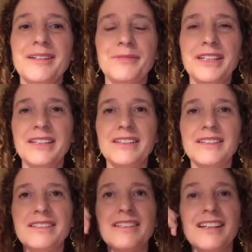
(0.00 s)

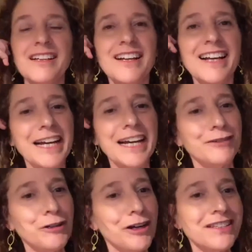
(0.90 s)
is kind of
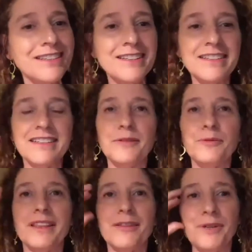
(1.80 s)
cross-listed
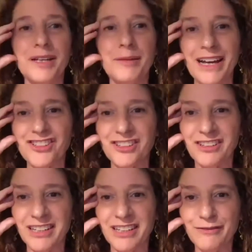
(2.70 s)
with Reimagine
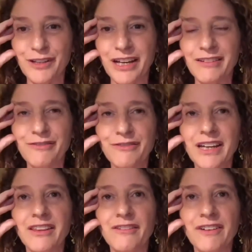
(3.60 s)
End of Life
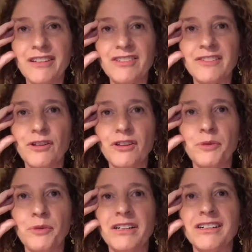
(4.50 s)
and the festival that
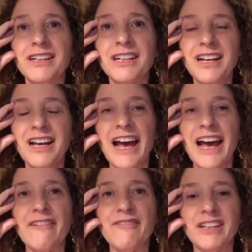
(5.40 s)
we are
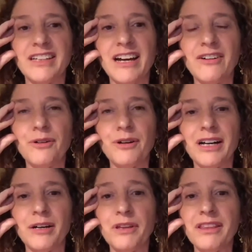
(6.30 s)
having
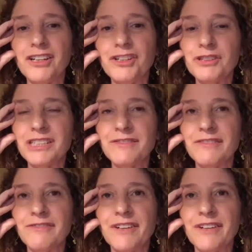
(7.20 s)
now with hundreds of
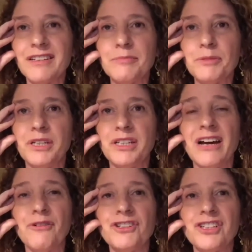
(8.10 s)
events between
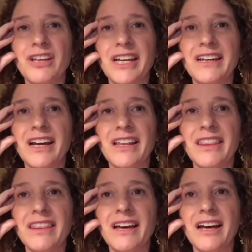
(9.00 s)
now and July 9th,
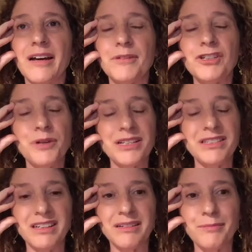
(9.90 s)

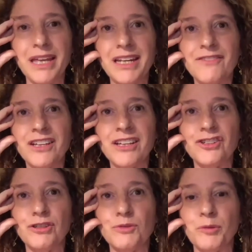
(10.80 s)
addressing many of the
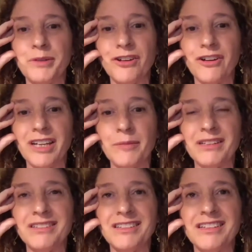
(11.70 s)
issues we'll be talking
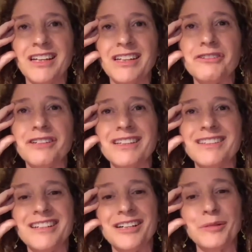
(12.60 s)
about tonight during this
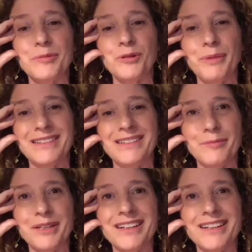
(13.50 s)
terrible pandemic.